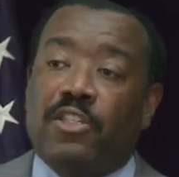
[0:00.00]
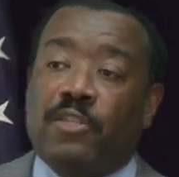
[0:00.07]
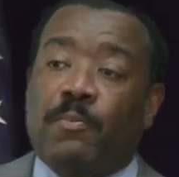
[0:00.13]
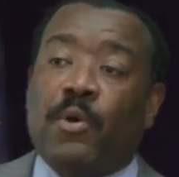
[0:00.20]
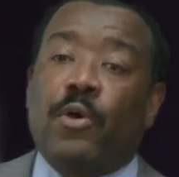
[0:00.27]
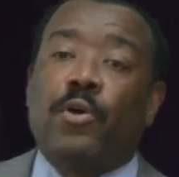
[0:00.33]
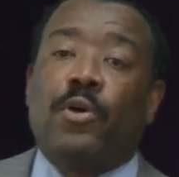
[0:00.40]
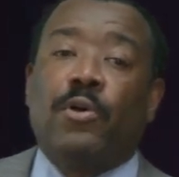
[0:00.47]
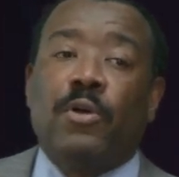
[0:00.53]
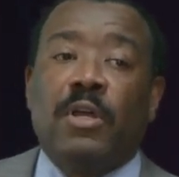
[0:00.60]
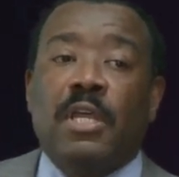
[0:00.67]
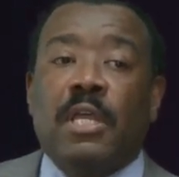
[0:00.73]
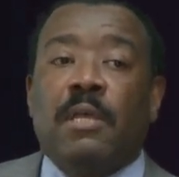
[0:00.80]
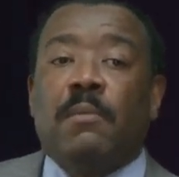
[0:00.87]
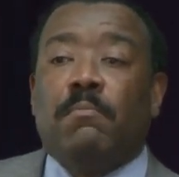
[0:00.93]
spur
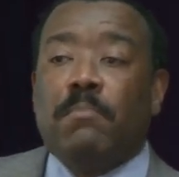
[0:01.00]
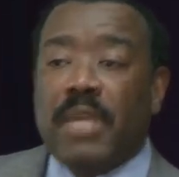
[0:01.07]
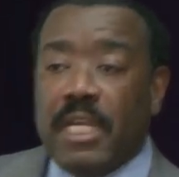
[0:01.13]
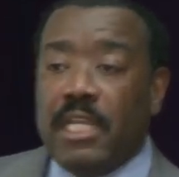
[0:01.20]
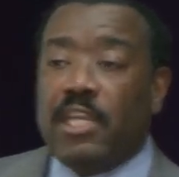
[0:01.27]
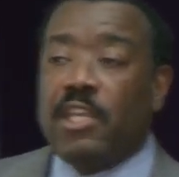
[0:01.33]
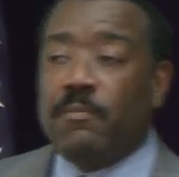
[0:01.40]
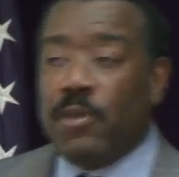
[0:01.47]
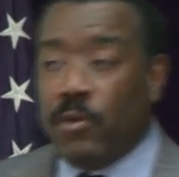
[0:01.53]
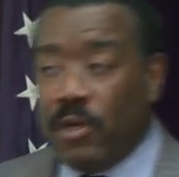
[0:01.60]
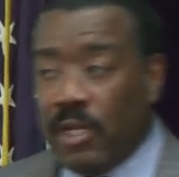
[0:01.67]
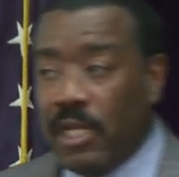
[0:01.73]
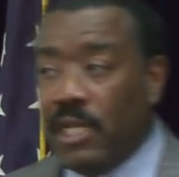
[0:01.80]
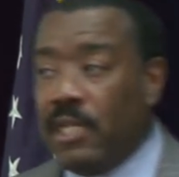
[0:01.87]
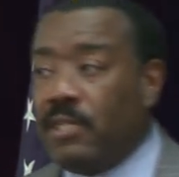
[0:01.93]
many
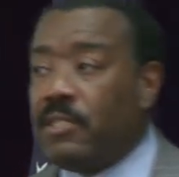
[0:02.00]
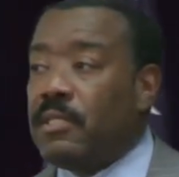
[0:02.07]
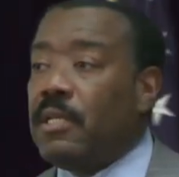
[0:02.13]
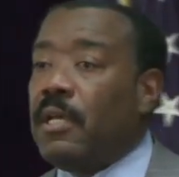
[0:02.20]
communities,